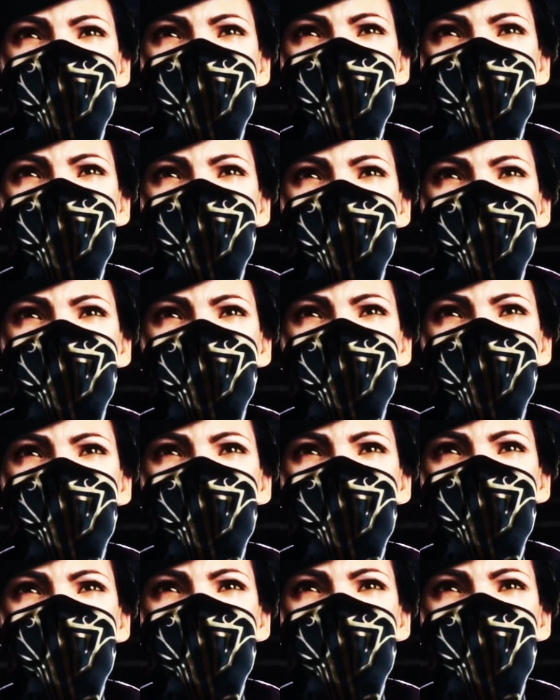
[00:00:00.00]
off a little video.
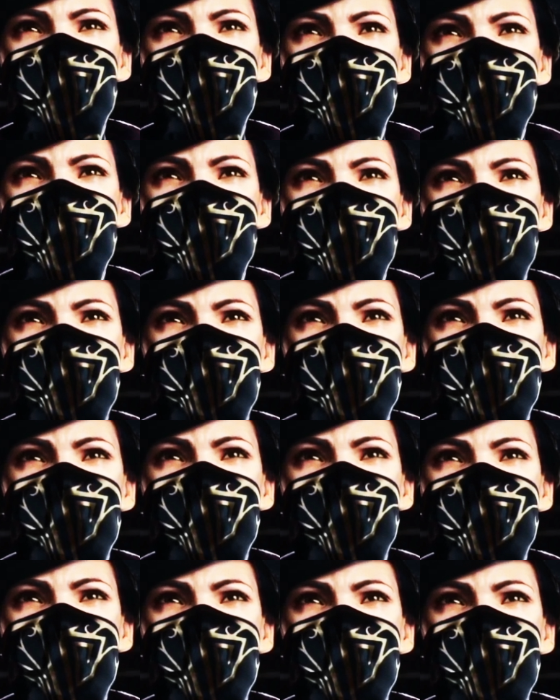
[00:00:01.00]
We thought it was going to be
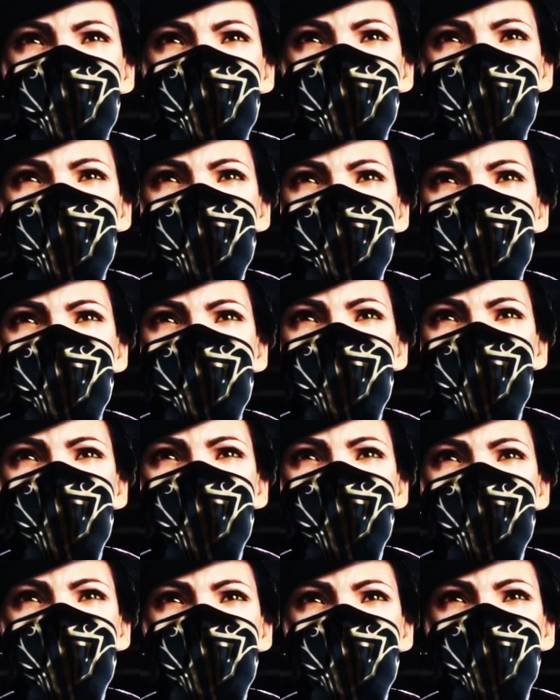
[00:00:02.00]
Dishonored, but it
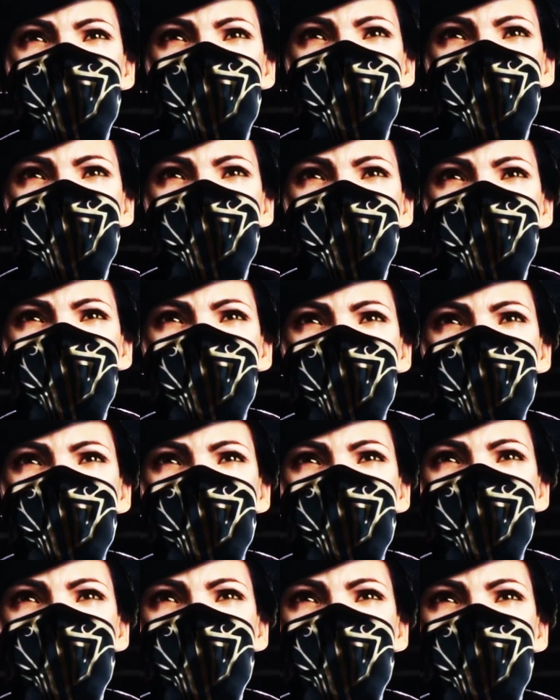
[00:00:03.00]
was Groundhog's Day.